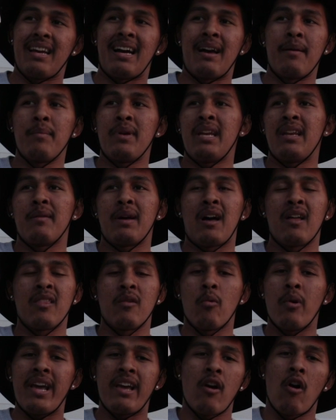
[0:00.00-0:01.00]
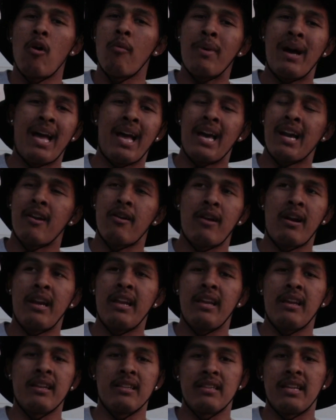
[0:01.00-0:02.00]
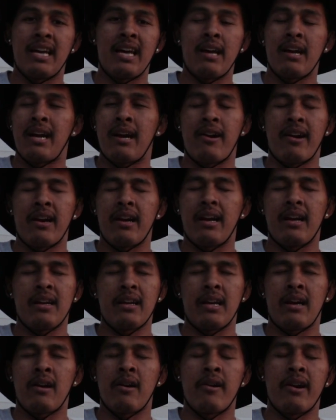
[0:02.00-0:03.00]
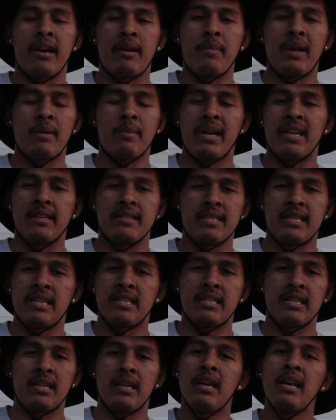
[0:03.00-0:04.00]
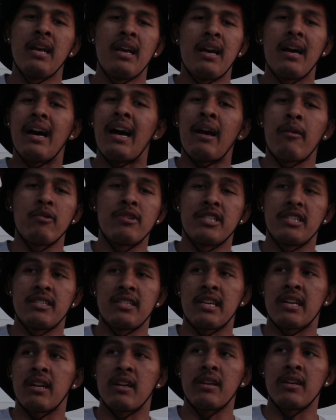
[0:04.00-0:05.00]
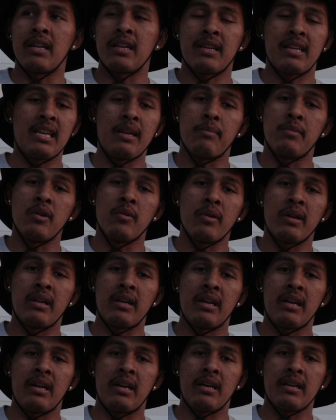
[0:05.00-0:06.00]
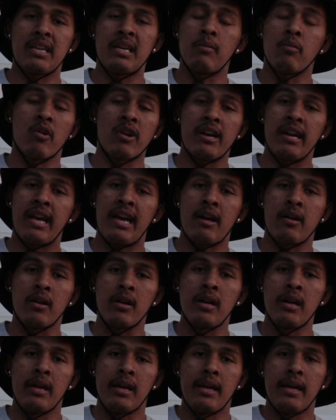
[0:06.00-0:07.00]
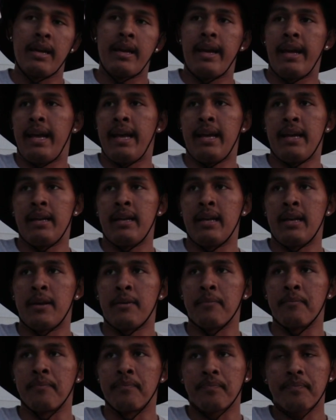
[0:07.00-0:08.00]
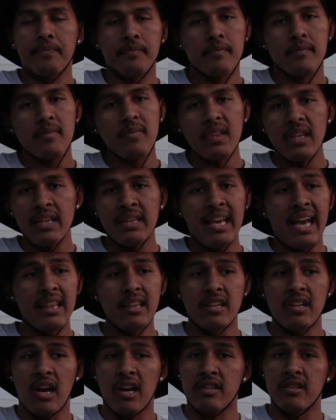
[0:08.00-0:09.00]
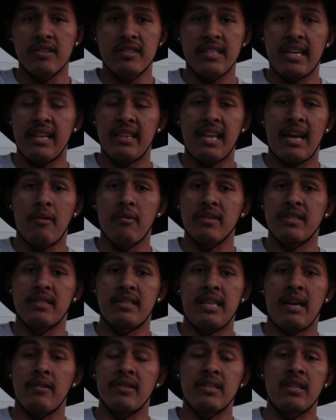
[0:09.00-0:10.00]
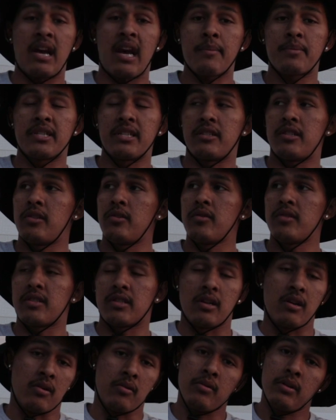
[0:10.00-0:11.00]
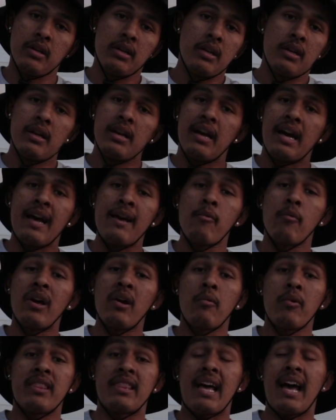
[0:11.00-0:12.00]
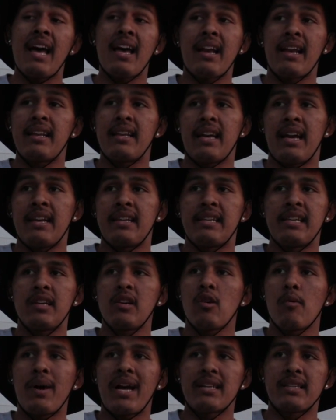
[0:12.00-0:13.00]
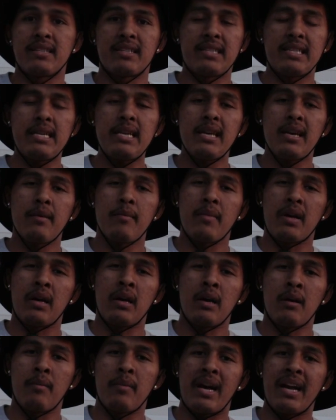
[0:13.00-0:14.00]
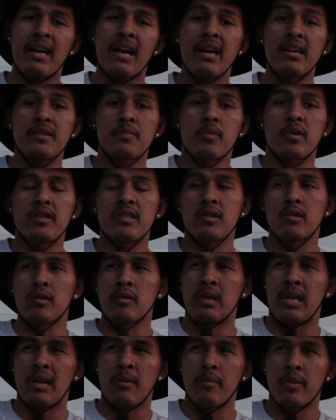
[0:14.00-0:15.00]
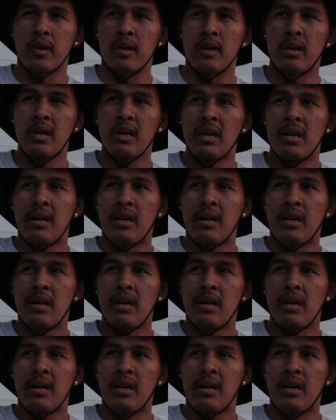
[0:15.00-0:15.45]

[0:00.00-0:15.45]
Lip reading: I mean, on the way home, I had already made my decision. I was just gonna keep doing, keep working out. And yeah, the doctor said that was an option too. So I went with that. I didn't go back to see him. I got his personal number.